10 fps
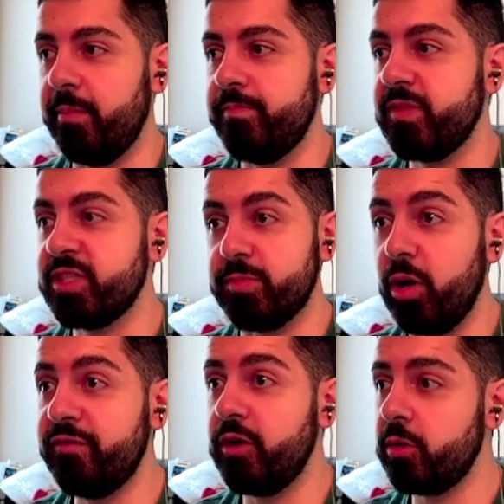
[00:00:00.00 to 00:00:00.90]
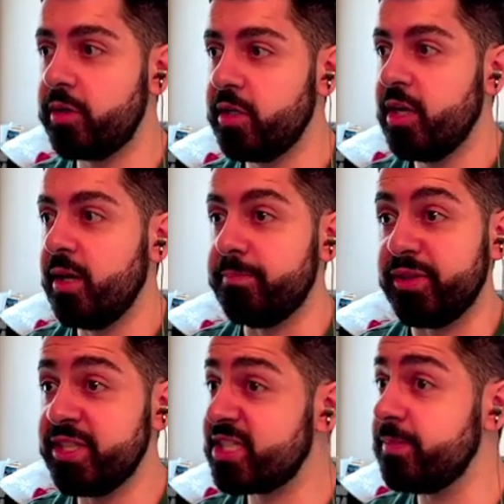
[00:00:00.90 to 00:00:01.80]
small forward, but
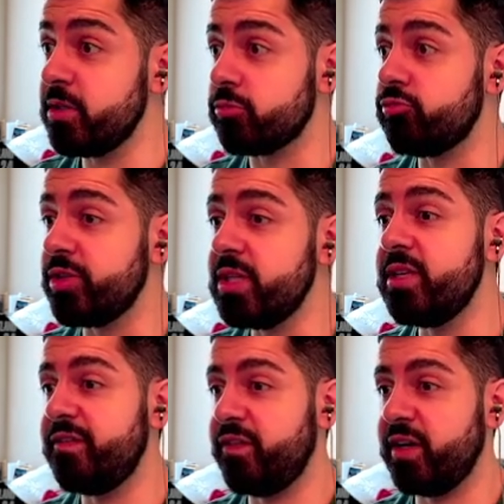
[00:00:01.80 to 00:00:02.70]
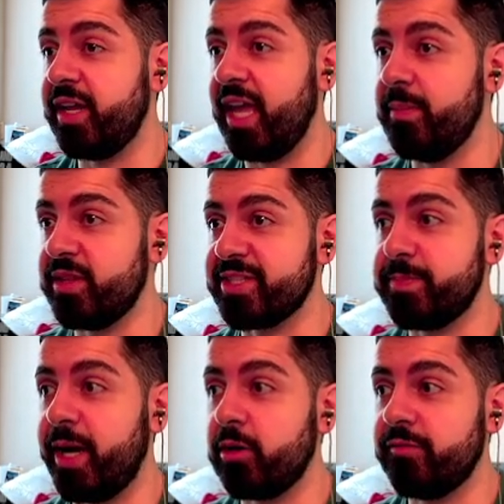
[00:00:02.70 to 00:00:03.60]
this could be a really fun Amethyst
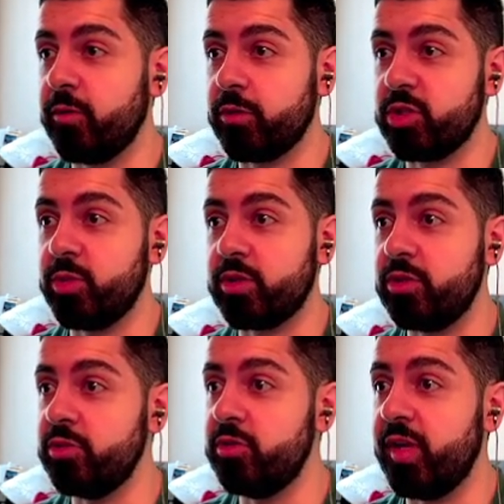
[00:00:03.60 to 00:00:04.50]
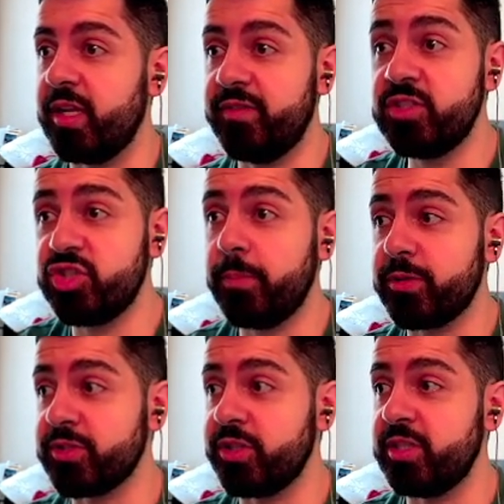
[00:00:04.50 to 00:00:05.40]
power forward to include, and if his jumper is
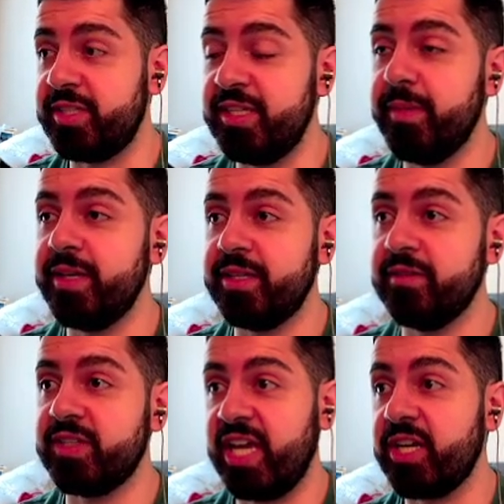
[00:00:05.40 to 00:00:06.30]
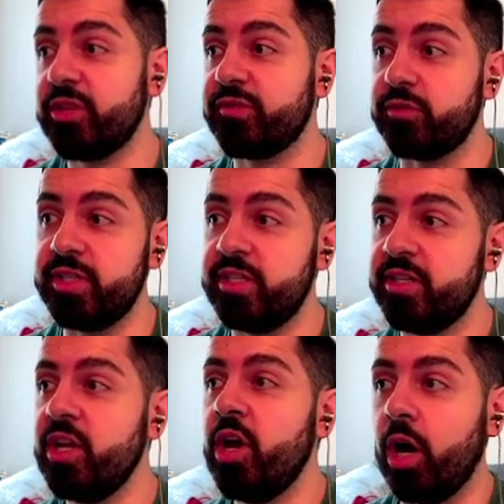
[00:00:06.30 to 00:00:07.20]
good, he may give Kenneth Faried
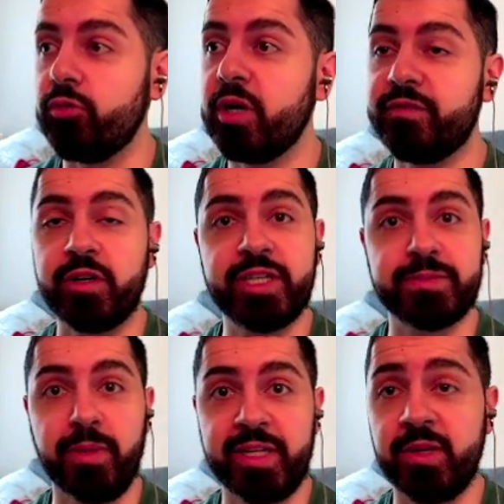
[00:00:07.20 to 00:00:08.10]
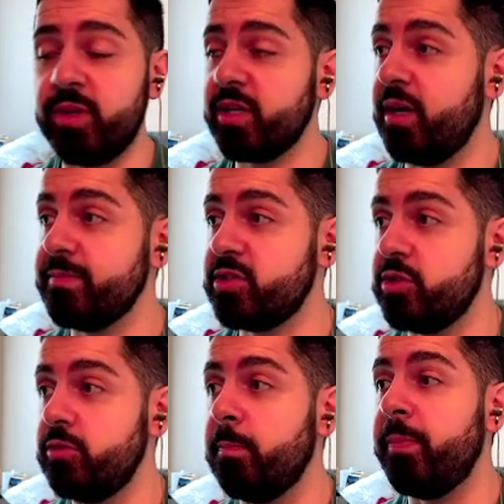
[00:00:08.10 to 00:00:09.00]
a run for his money when it comes to
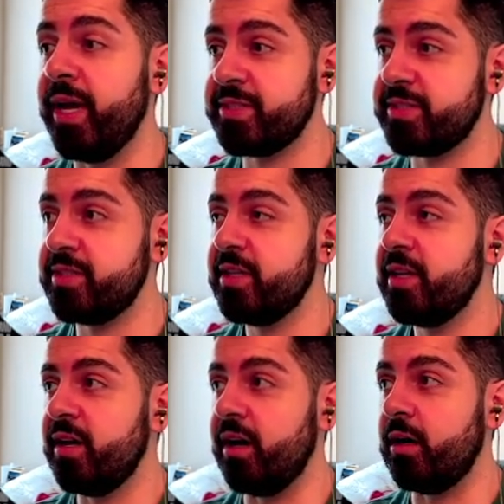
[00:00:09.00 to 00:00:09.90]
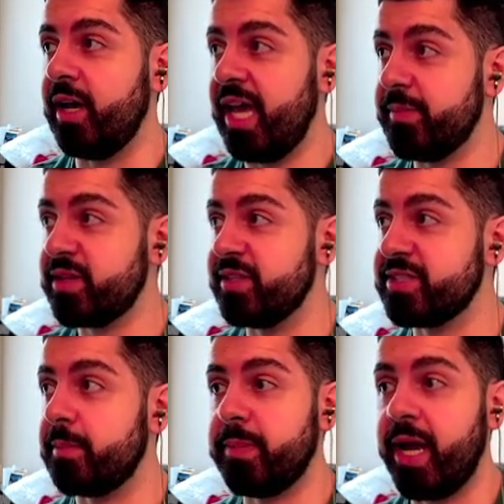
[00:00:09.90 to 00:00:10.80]
best Amethyst
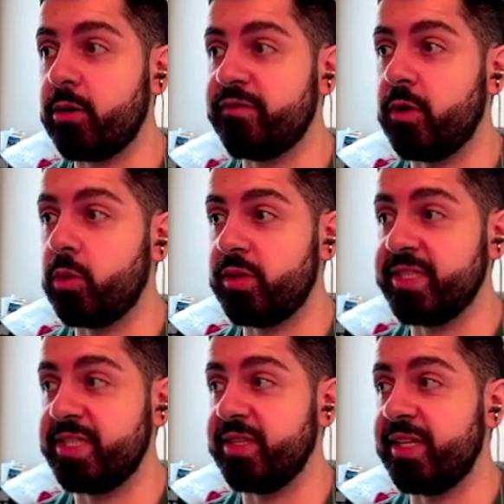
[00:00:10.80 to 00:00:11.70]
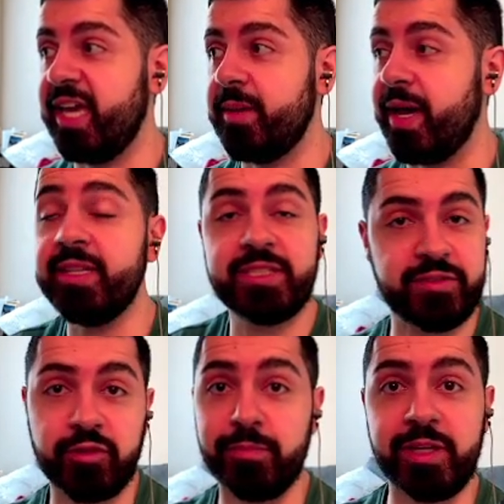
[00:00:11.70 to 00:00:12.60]
power forward that's in the game, at least for
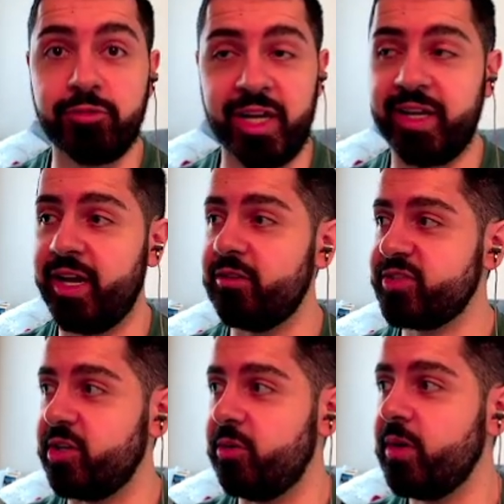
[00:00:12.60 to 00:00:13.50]
me right now. So